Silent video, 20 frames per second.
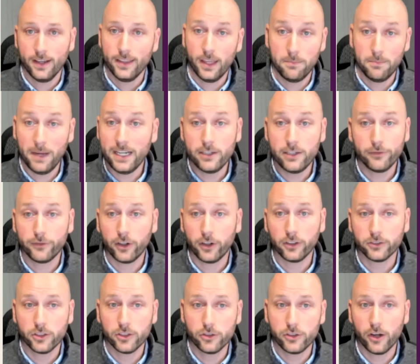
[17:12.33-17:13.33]
they may
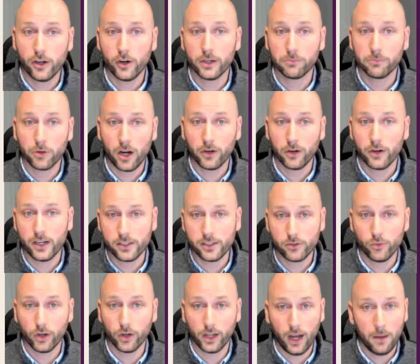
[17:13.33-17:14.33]
default to sharing progress
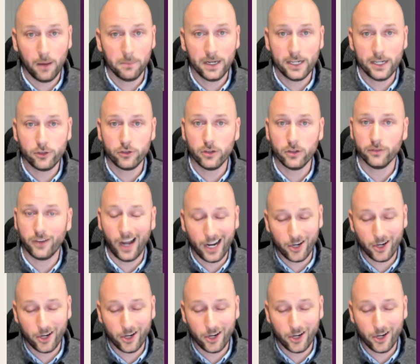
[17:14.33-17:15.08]
through a combination of